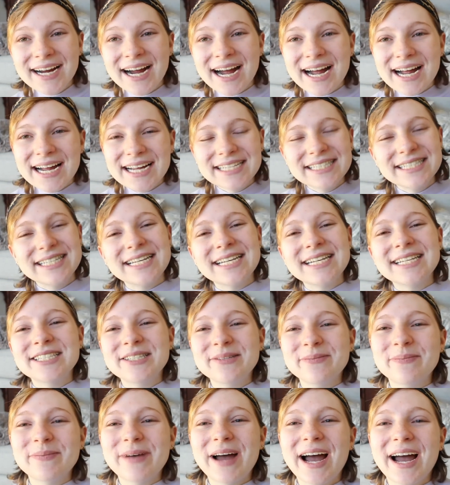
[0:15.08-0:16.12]
guys, it is
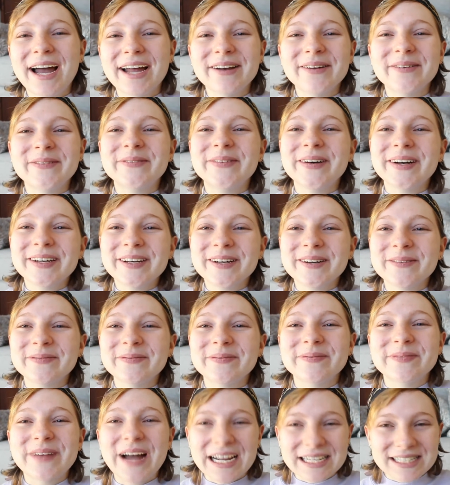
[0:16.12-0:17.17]
Mad.
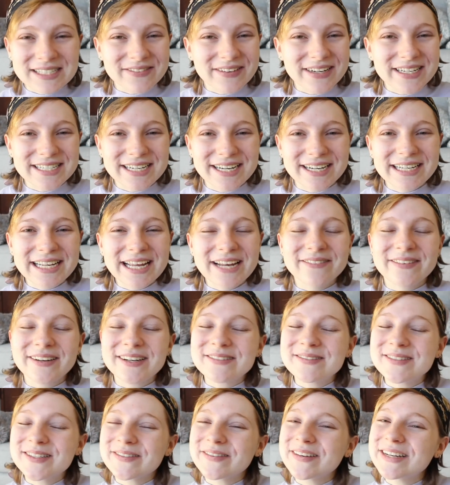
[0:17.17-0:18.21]
Welcome back to my channel, and
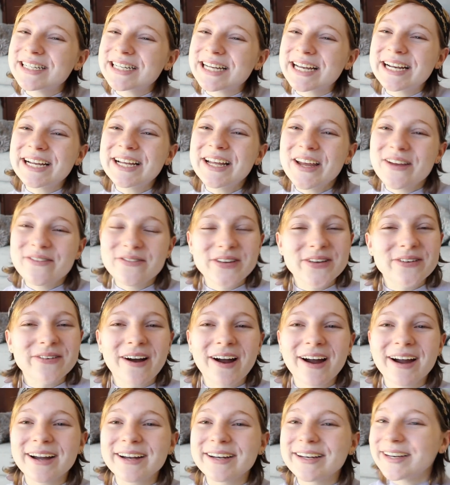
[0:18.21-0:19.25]
welcome to my channel if you
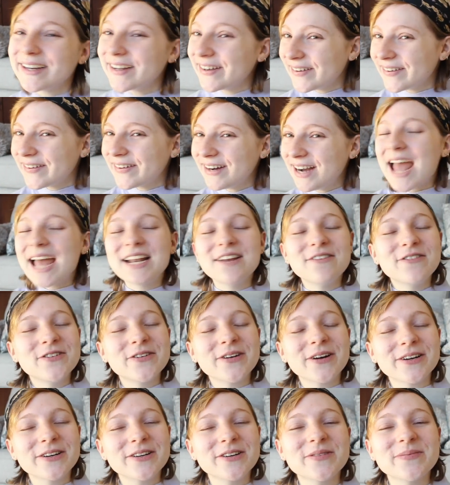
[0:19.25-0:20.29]
are new. And if you
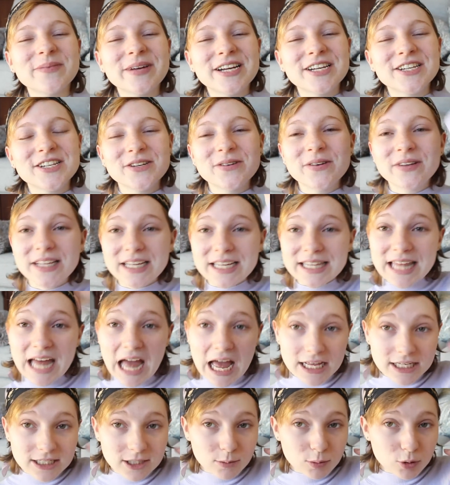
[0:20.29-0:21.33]
are new, make sure you click
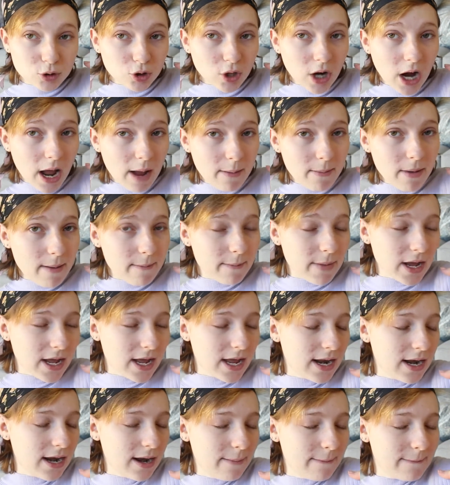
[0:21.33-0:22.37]
that subscribe
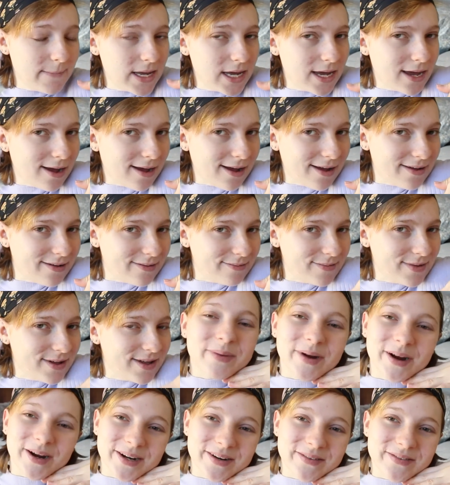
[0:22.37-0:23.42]
button, become
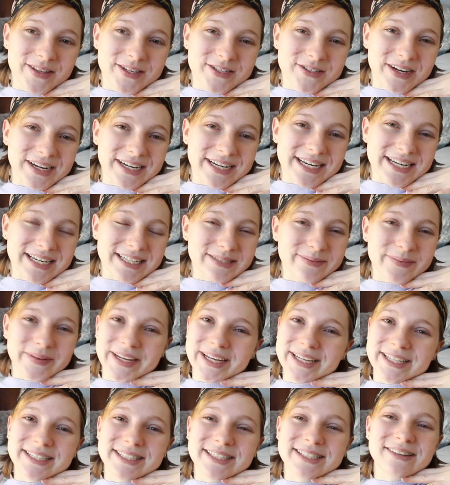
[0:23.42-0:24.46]
part of the trendiest
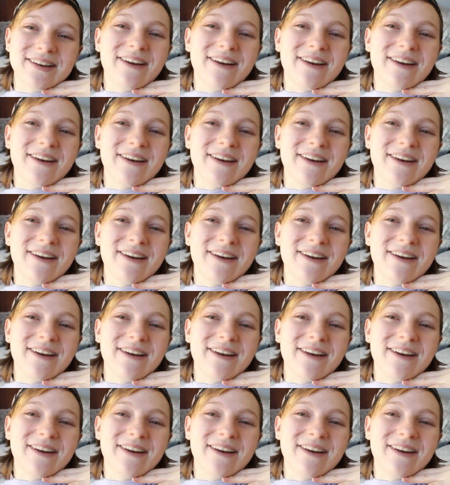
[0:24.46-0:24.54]
place